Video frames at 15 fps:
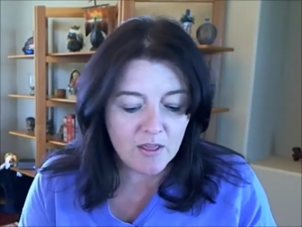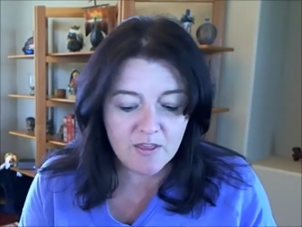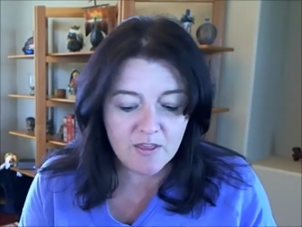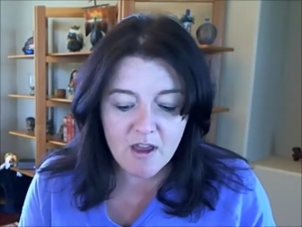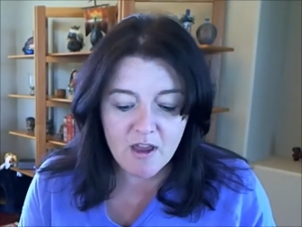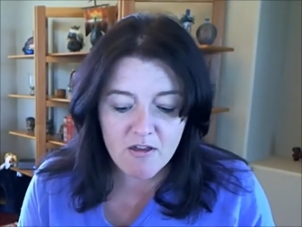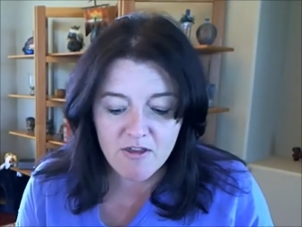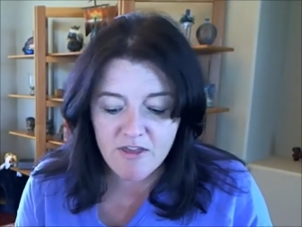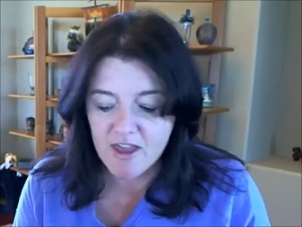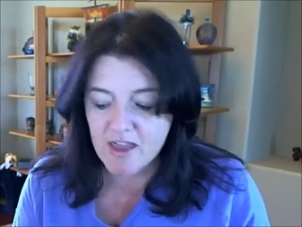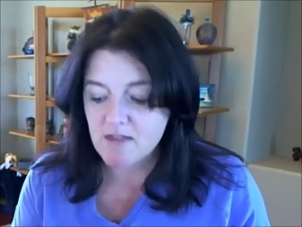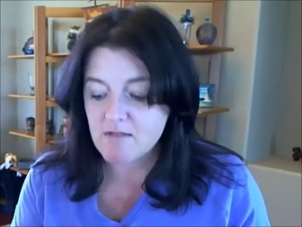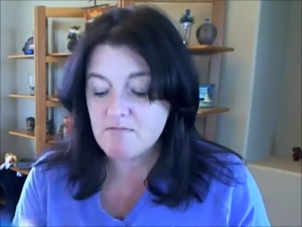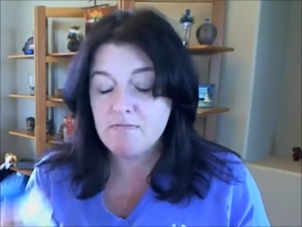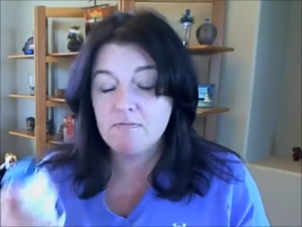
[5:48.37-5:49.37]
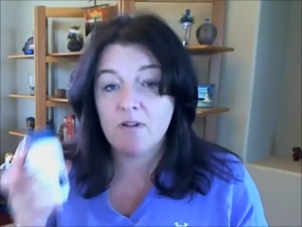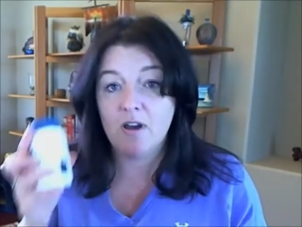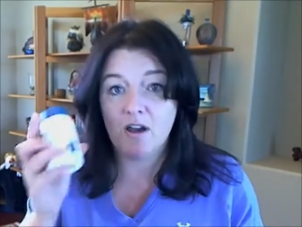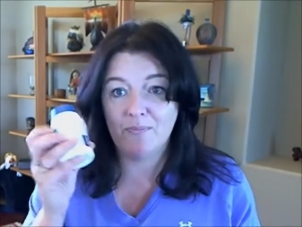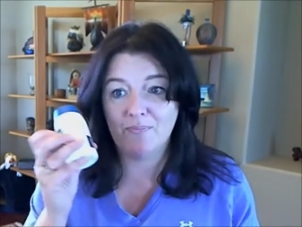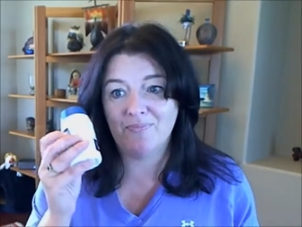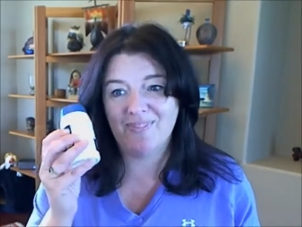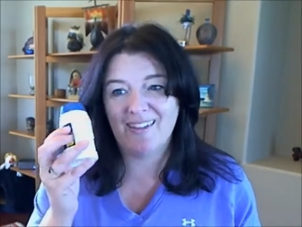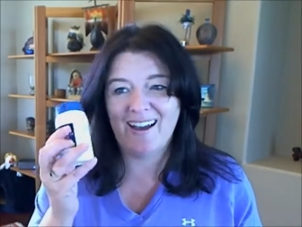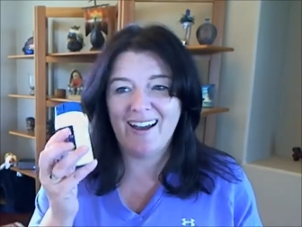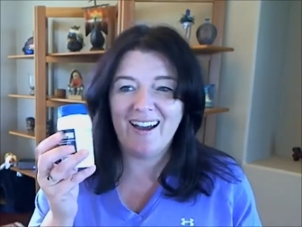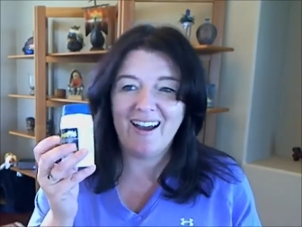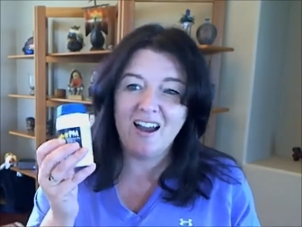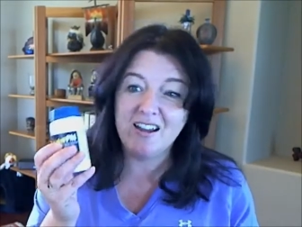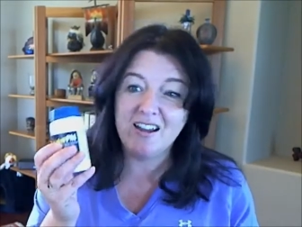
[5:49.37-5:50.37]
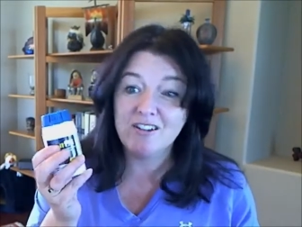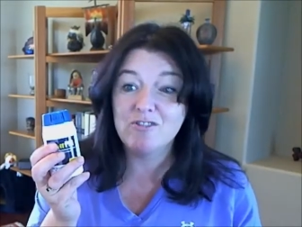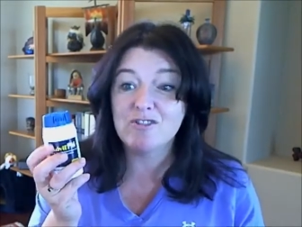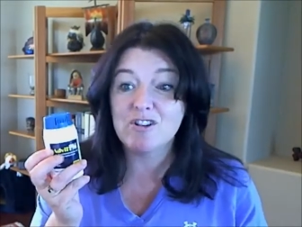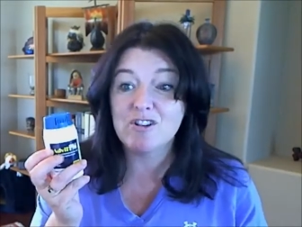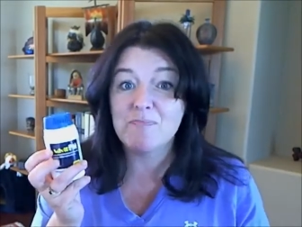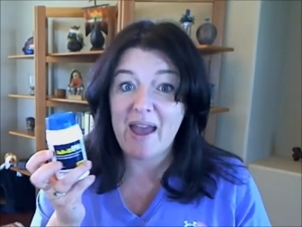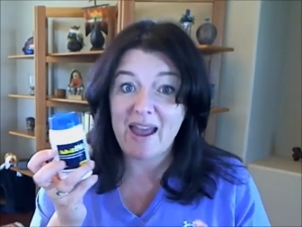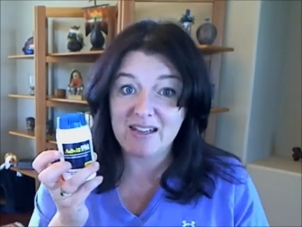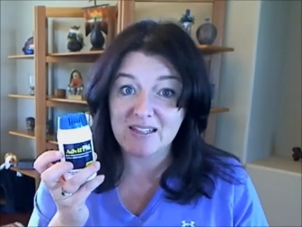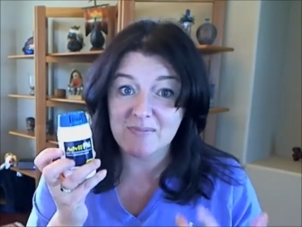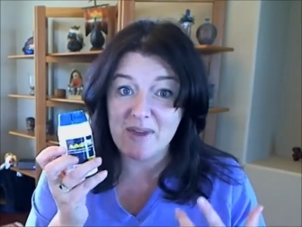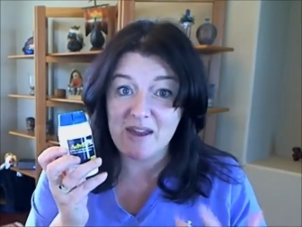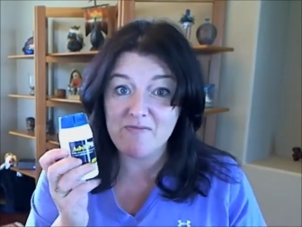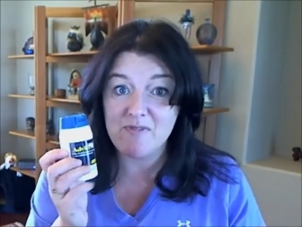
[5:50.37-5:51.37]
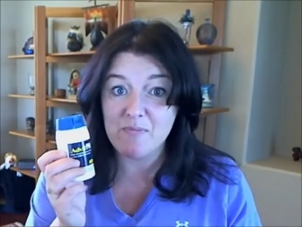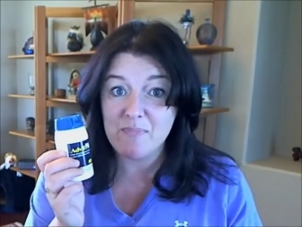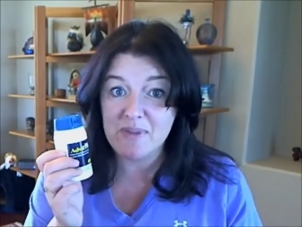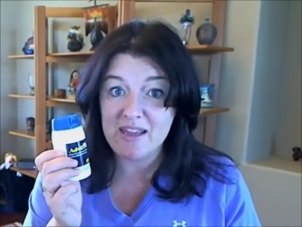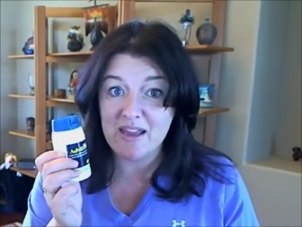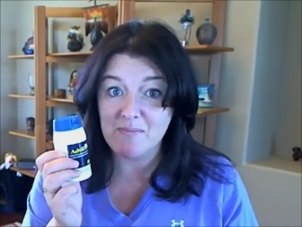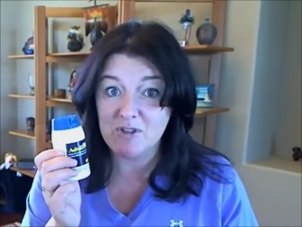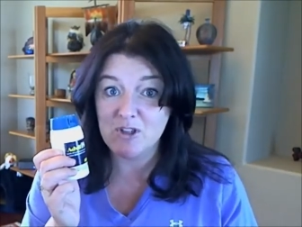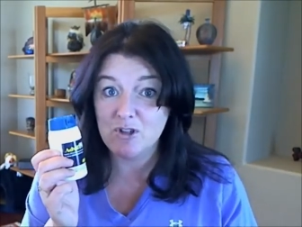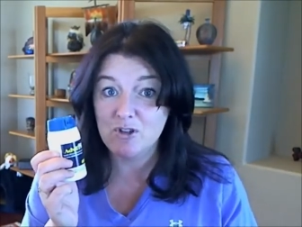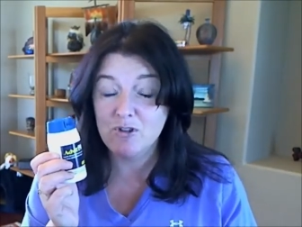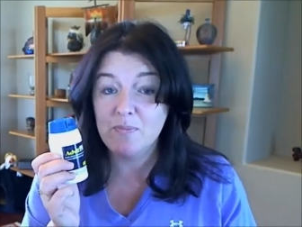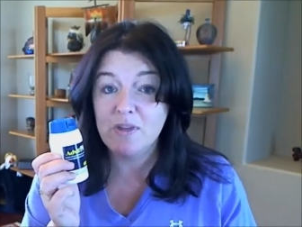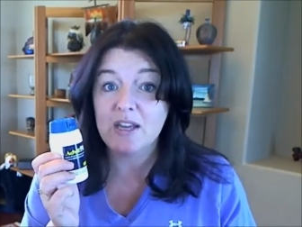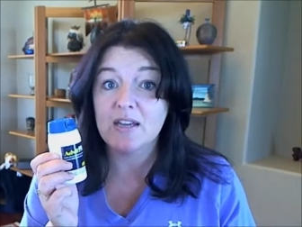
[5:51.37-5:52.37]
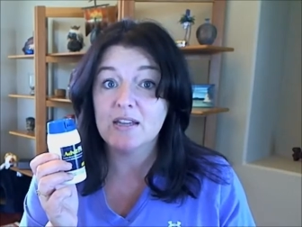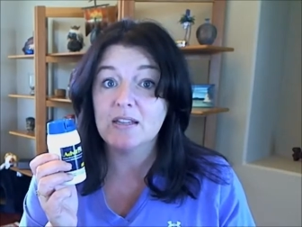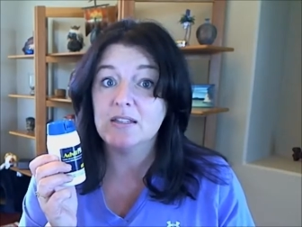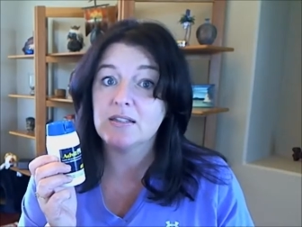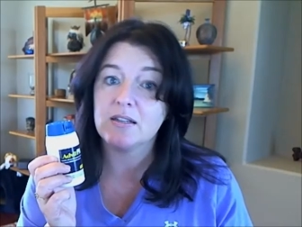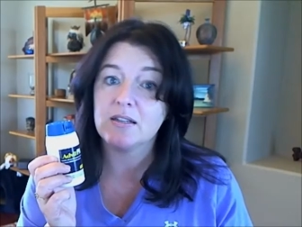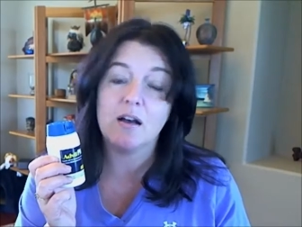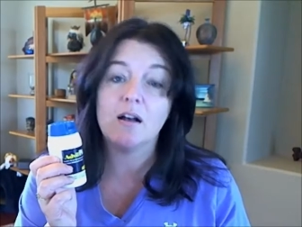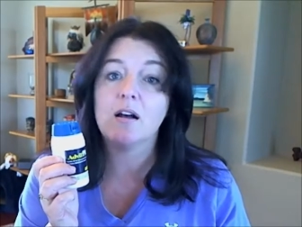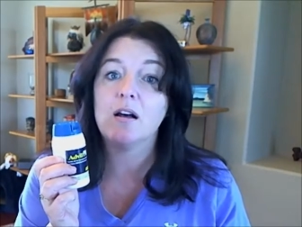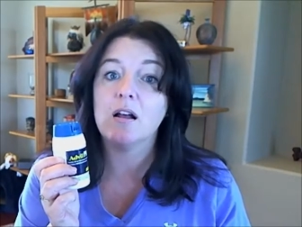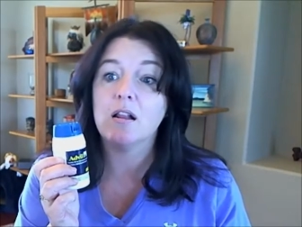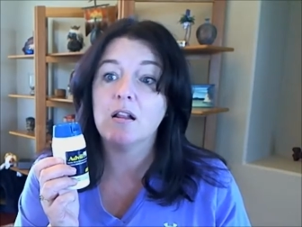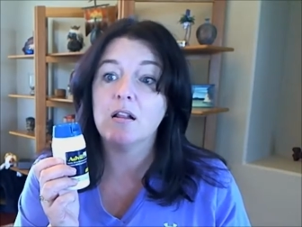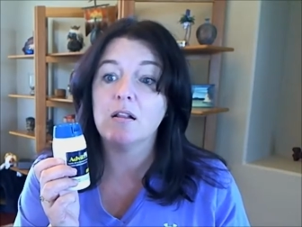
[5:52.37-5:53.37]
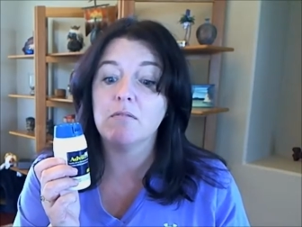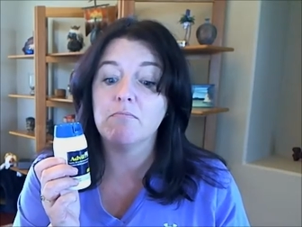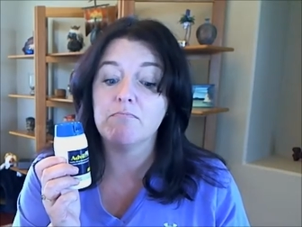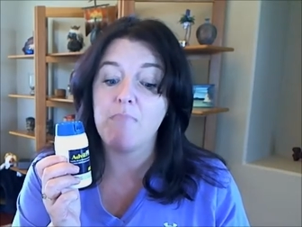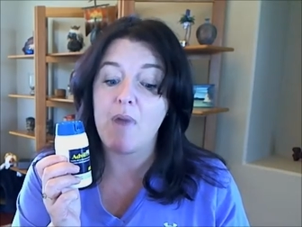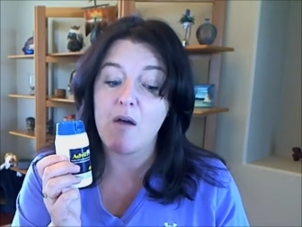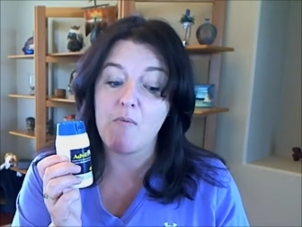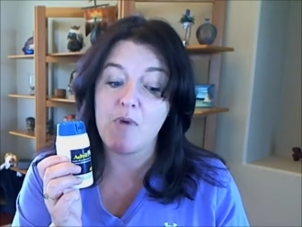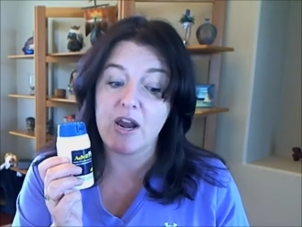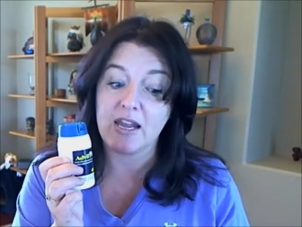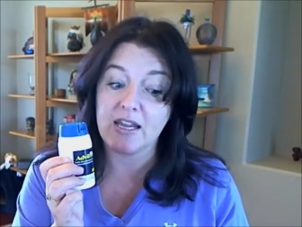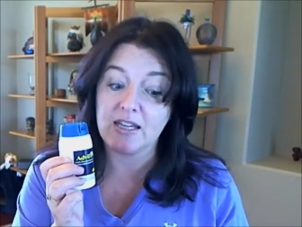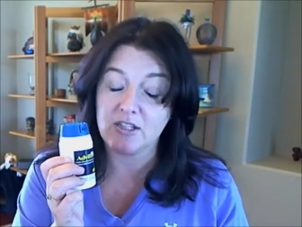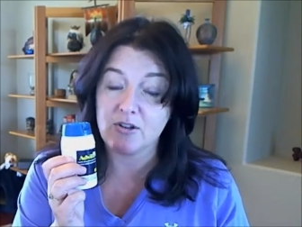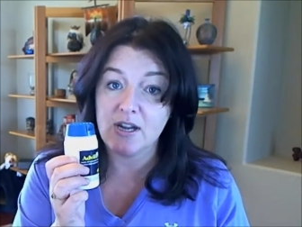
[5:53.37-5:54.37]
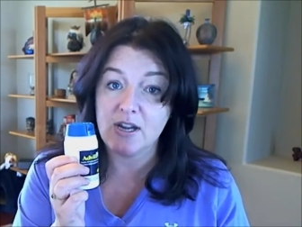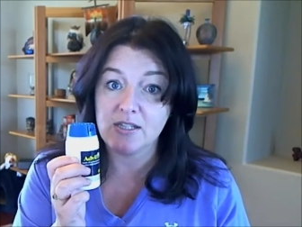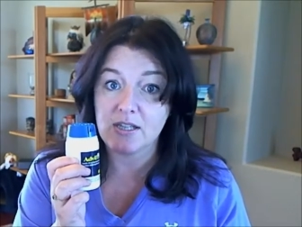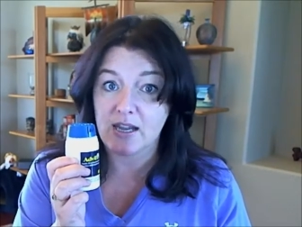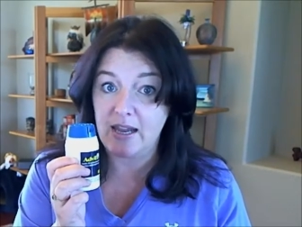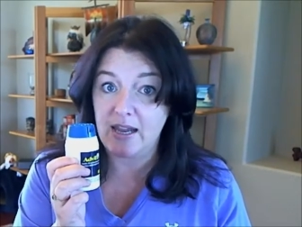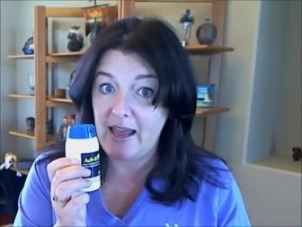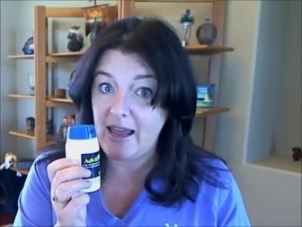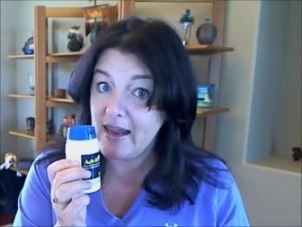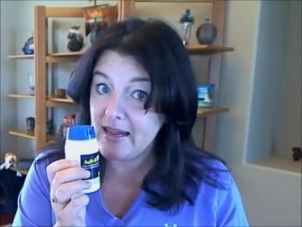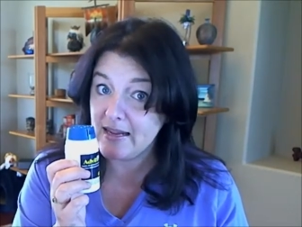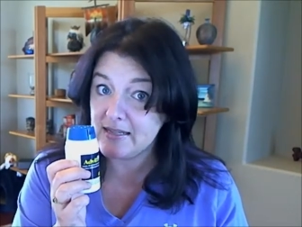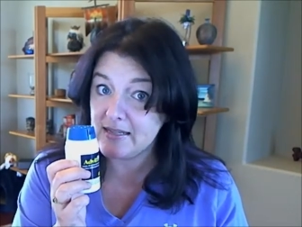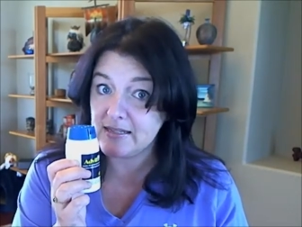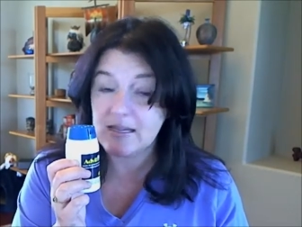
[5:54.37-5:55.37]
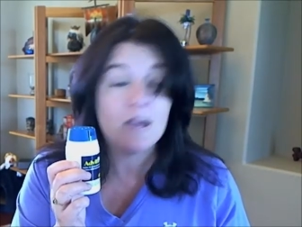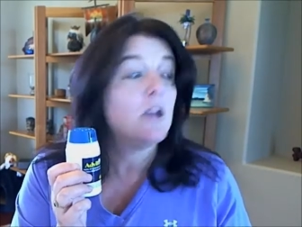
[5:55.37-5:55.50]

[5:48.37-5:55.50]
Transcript: The other thing, um, I usually pack some Advil PM too because uh, when I get stressed, I get headaches